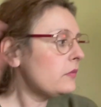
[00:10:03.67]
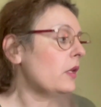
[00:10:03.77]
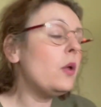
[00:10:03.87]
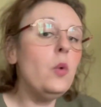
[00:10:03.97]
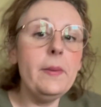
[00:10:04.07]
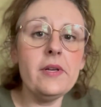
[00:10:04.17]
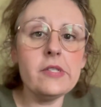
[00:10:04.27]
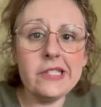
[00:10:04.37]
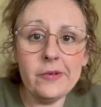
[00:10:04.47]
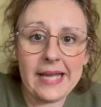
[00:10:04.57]
boy, I better
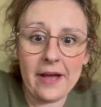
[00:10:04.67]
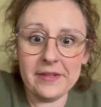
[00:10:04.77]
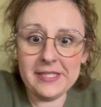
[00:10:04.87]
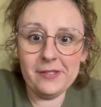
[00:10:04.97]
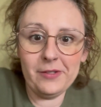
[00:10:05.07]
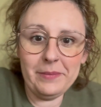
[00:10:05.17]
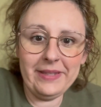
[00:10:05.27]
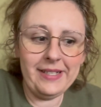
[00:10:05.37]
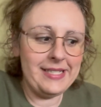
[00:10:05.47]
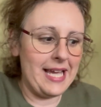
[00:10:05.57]
slow down. This has only been
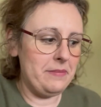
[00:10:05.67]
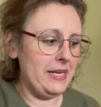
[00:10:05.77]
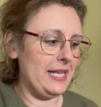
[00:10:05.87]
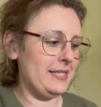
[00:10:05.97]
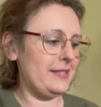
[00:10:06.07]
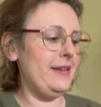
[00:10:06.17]
like 10 minutes.